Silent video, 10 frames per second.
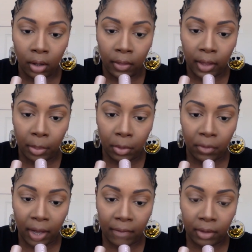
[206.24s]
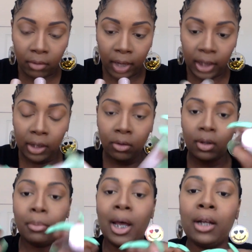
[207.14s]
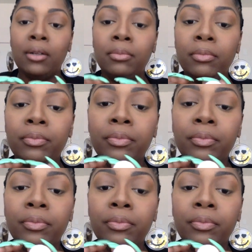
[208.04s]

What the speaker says: the writing on the bottom.